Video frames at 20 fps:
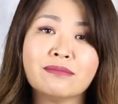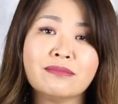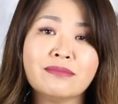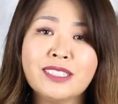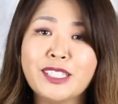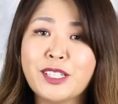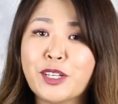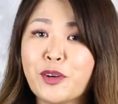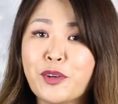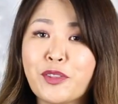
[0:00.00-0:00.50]

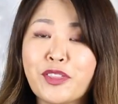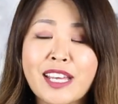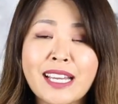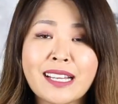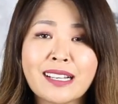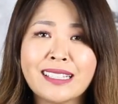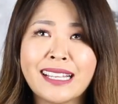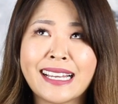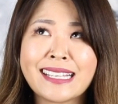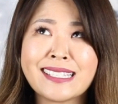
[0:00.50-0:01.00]
You know, they're
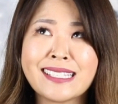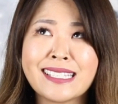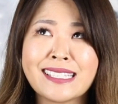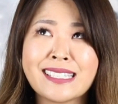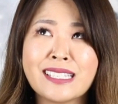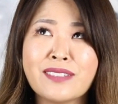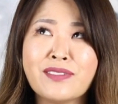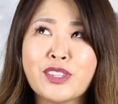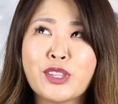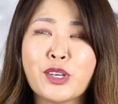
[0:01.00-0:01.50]

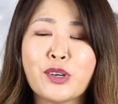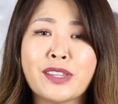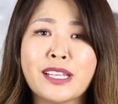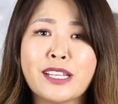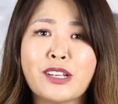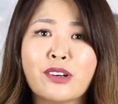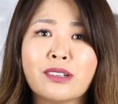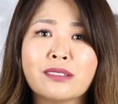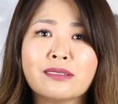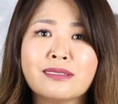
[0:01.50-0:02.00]
classics, even though they're
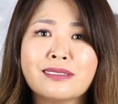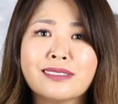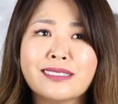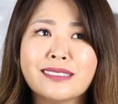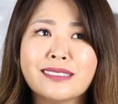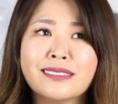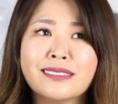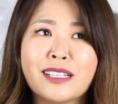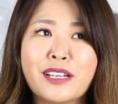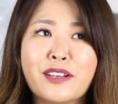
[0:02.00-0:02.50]
not
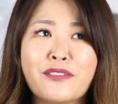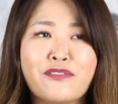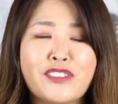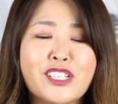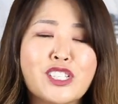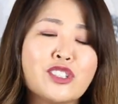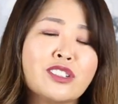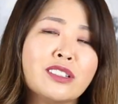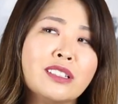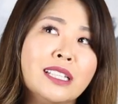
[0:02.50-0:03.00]

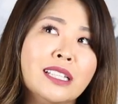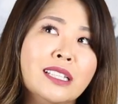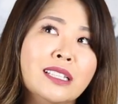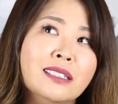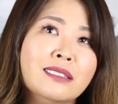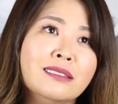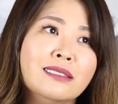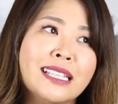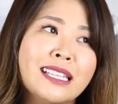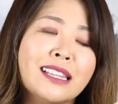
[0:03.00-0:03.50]

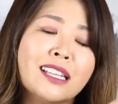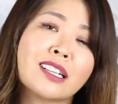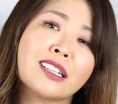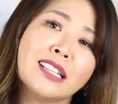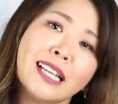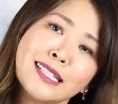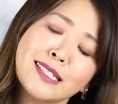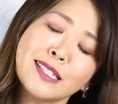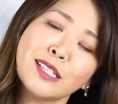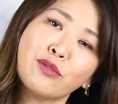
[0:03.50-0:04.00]
officially in the
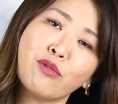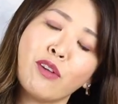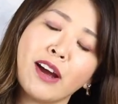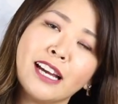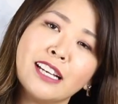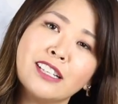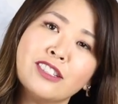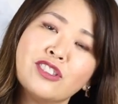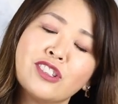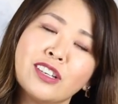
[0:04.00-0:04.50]
classic
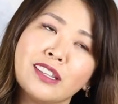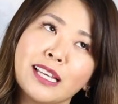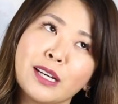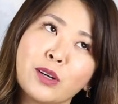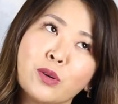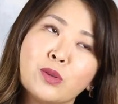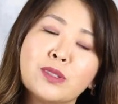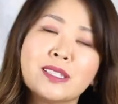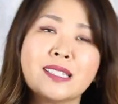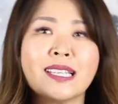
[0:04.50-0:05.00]
range and they're
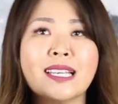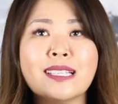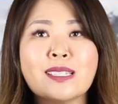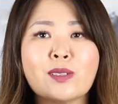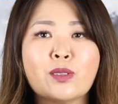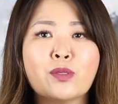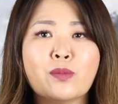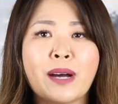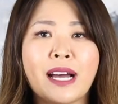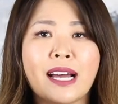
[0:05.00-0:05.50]
called
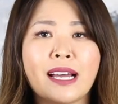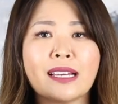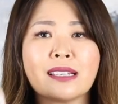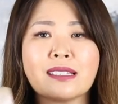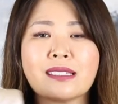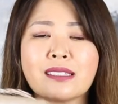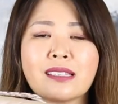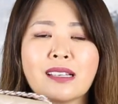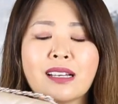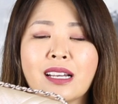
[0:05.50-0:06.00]
seasonal
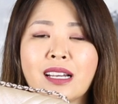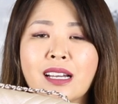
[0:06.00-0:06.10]
bags.